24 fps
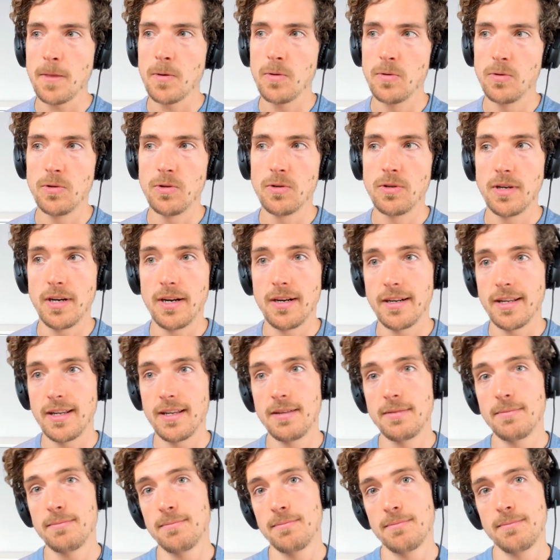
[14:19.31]
Or are
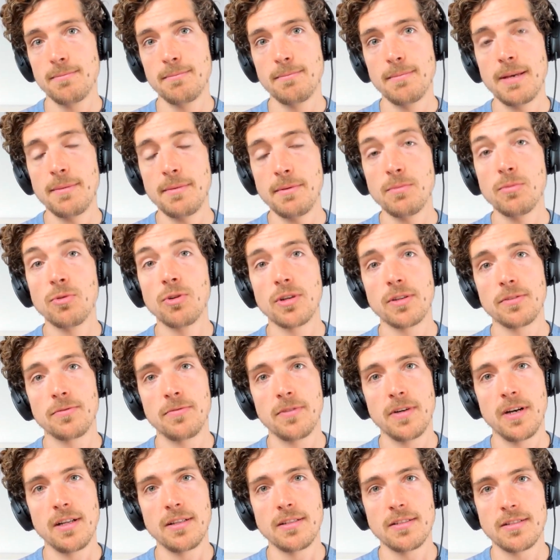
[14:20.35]
they maybe more
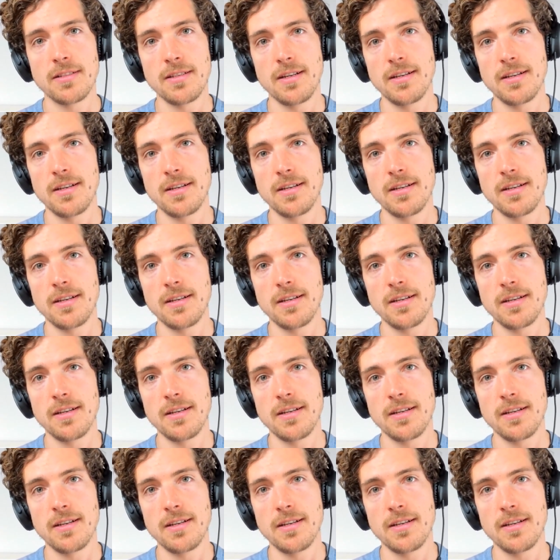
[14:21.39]
advanced?